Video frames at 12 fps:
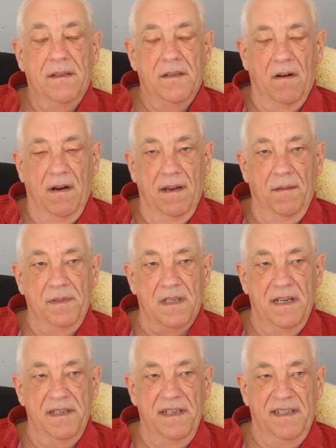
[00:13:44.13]
all right, I'm
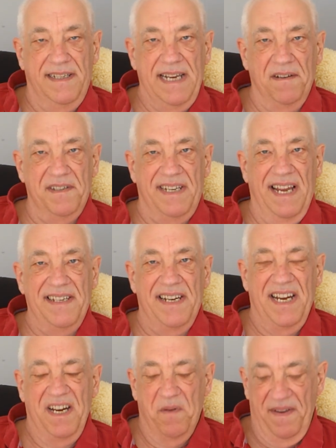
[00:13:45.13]
just listening downstairs. I
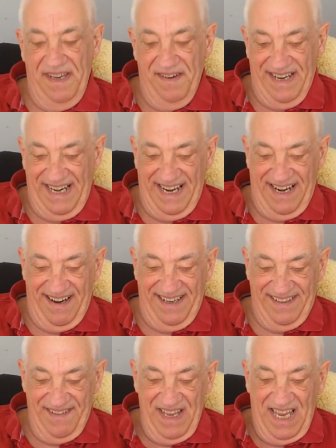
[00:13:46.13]
don't know whether you can hear
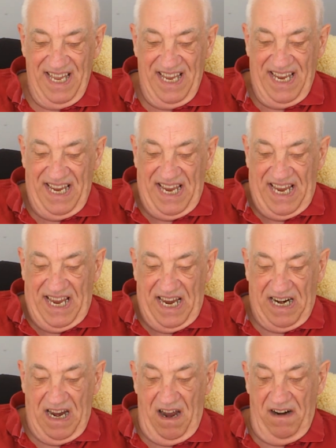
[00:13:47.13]
it.
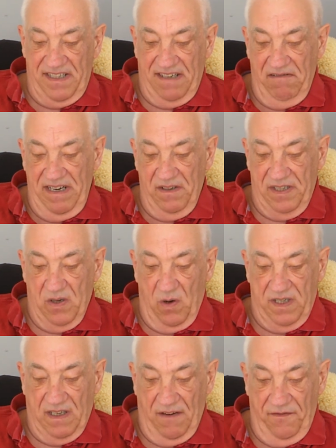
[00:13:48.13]
The car is a real
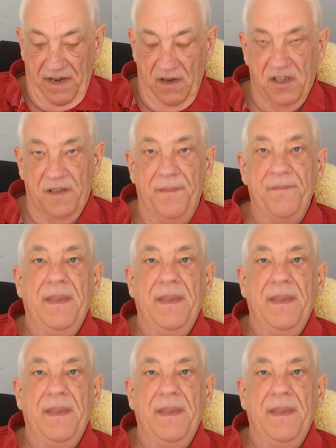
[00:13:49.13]
source of confusion.